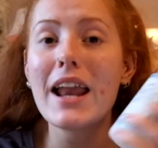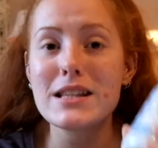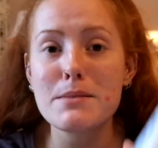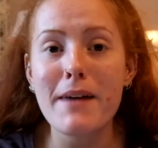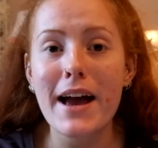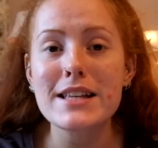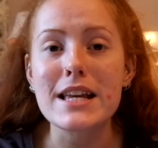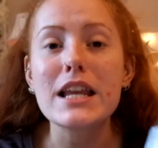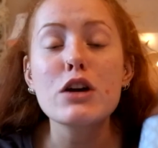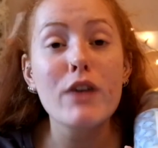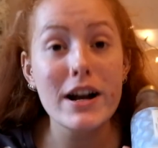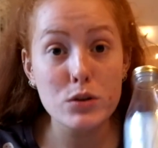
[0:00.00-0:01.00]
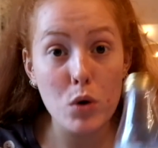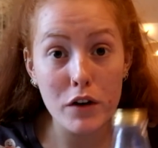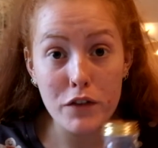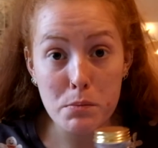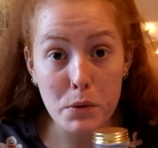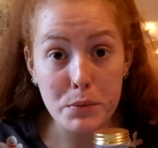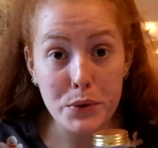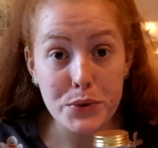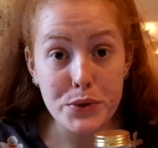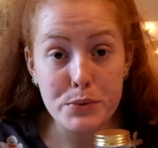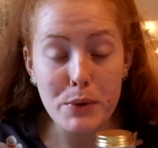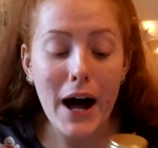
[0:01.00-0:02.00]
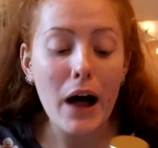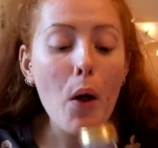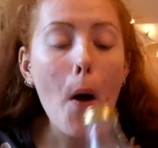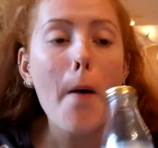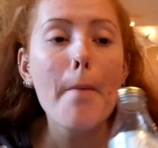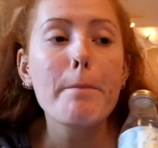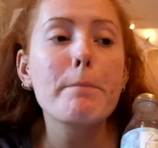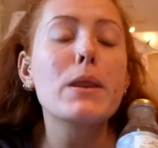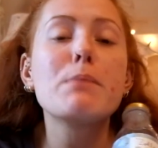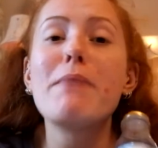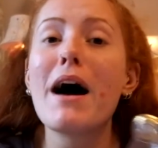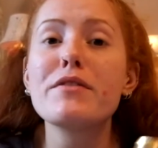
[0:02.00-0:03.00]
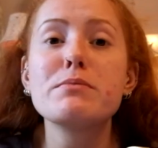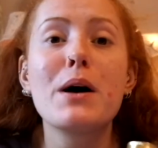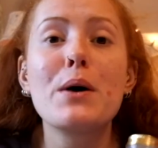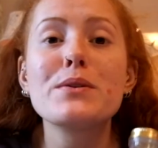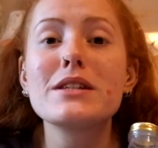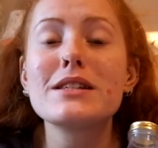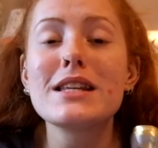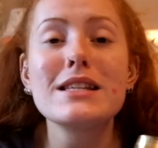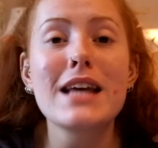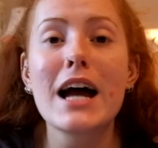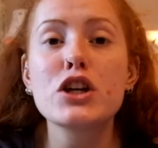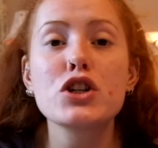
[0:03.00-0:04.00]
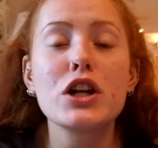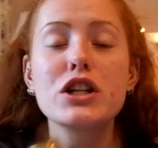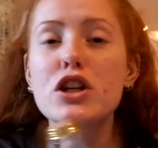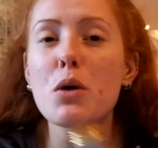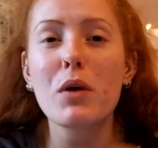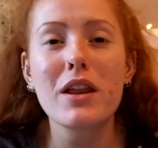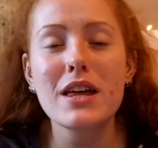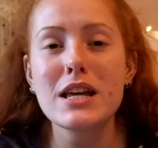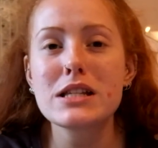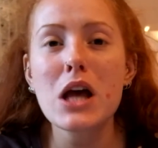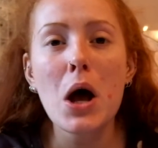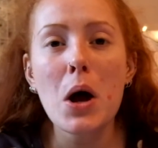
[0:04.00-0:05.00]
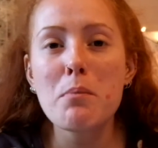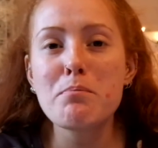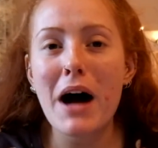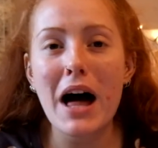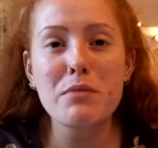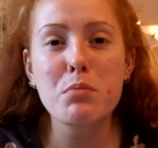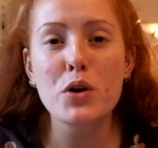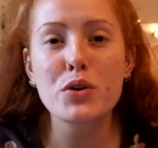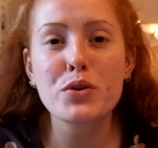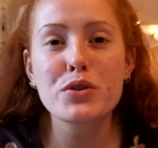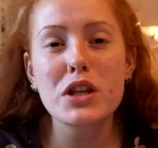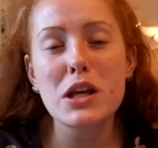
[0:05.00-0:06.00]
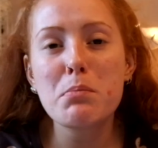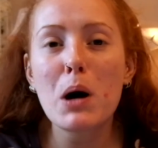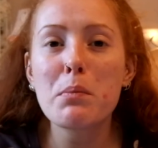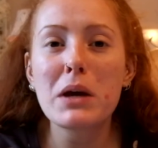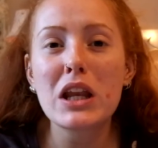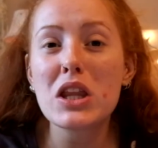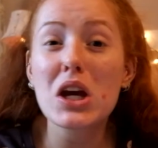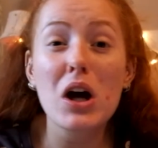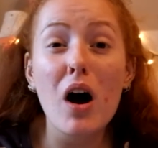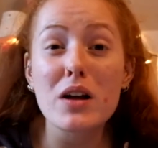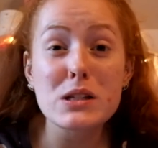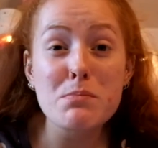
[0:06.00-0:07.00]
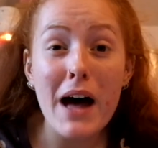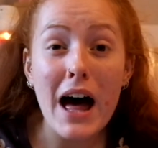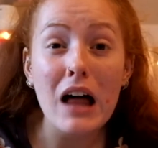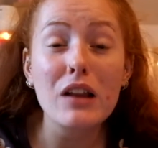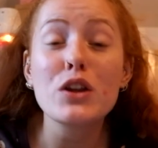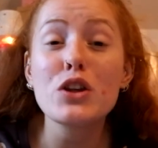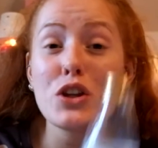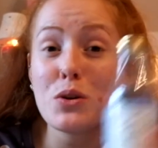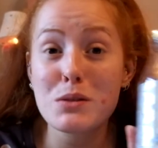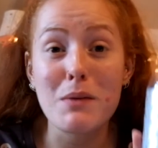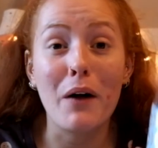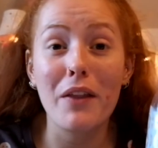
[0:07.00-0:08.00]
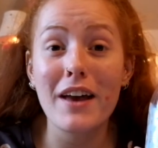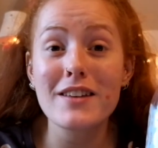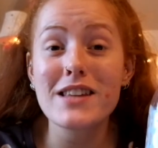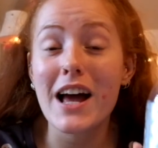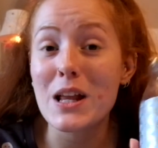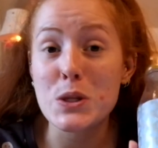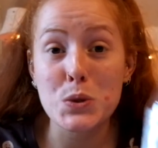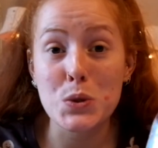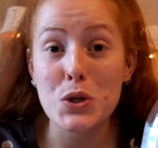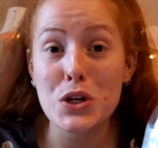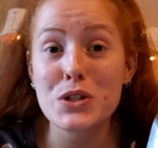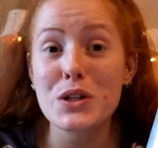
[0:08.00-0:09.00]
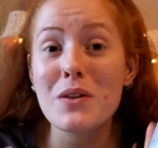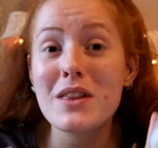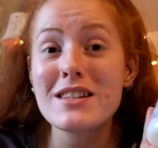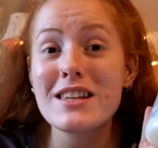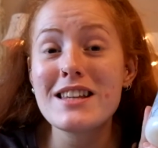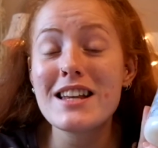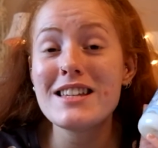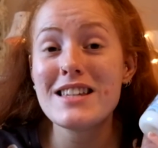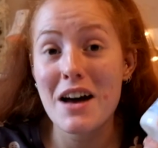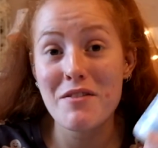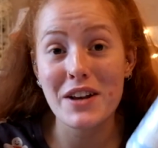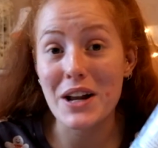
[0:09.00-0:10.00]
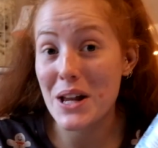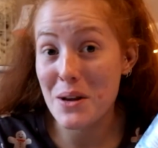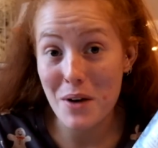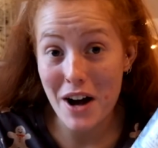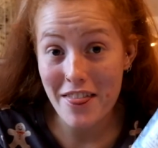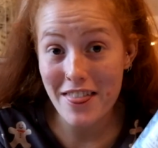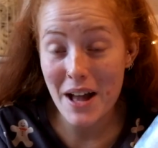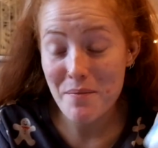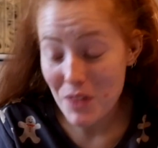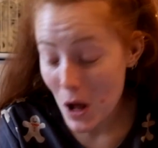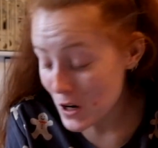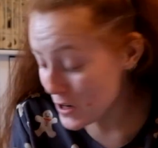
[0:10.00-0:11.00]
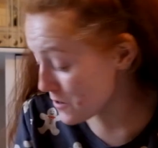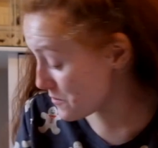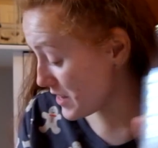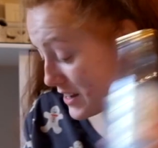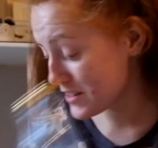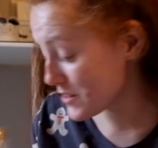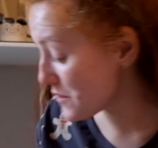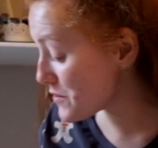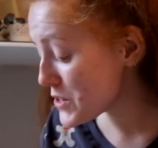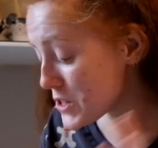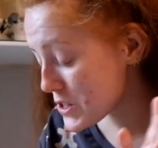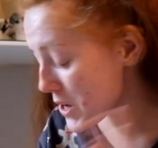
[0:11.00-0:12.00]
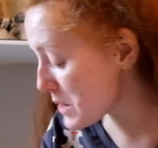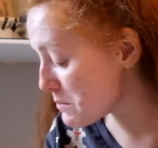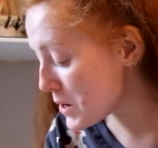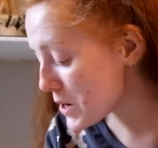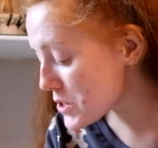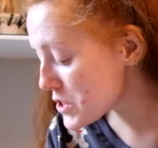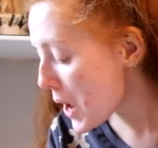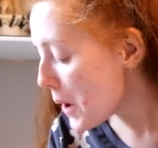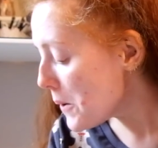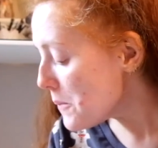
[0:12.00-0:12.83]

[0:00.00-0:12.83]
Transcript: And it's amazing. Creates quite a few bubbles as well, but the bath smells sensational. It's not one of these bath products that you pop in and you can't smell. You smell this, and it's gorgeous. So this is definitely worth it. Love this stuff so much,